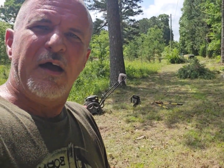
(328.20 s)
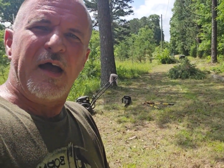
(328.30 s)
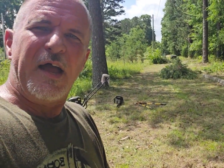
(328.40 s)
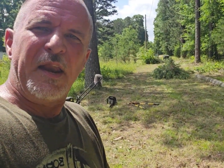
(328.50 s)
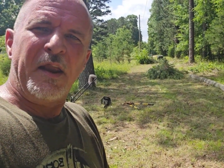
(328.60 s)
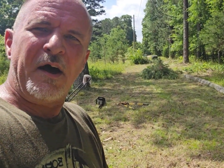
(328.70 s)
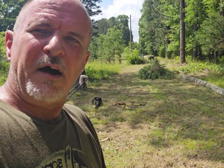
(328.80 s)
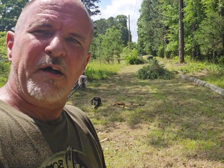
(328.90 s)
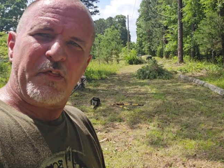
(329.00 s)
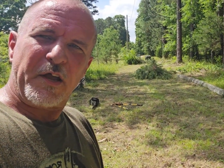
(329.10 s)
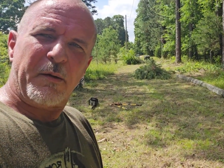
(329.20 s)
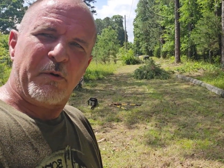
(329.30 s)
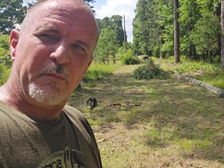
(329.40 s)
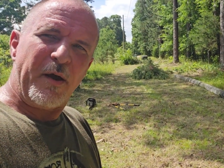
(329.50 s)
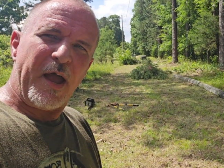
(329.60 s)
and I think I'm
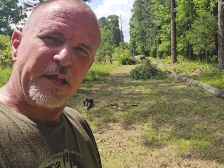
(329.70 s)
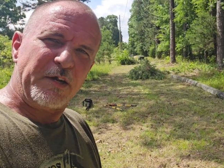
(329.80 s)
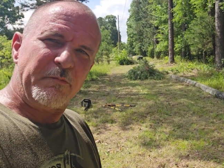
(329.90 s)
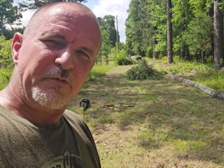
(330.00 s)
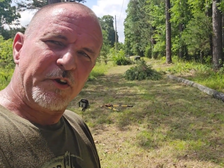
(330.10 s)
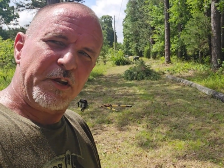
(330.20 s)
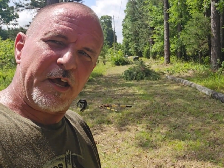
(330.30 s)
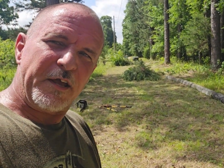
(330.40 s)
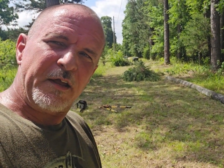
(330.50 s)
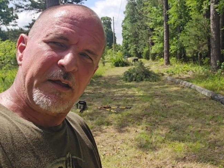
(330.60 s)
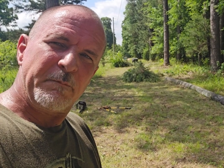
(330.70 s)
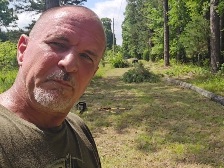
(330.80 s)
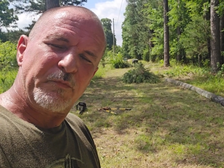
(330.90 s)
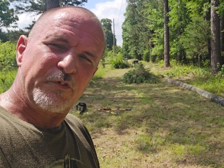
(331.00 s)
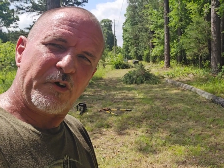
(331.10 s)
going to pack it up for today.
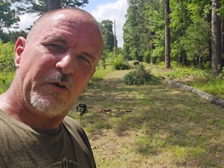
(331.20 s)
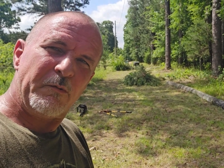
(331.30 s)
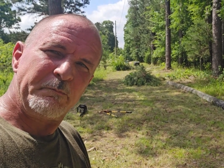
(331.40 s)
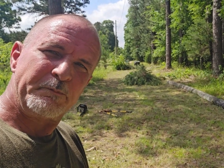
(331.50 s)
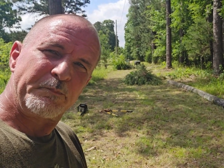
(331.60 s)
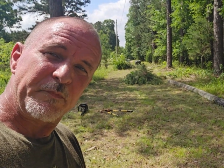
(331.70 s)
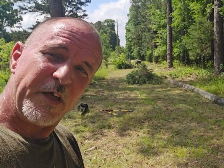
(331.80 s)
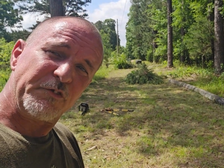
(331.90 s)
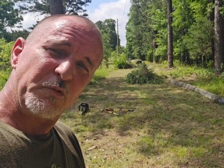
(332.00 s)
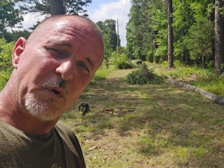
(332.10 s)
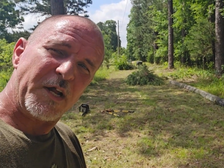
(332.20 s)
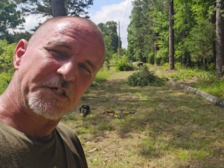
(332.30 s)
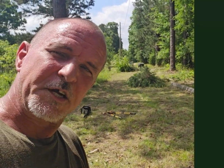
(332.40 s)
So thanks for watching,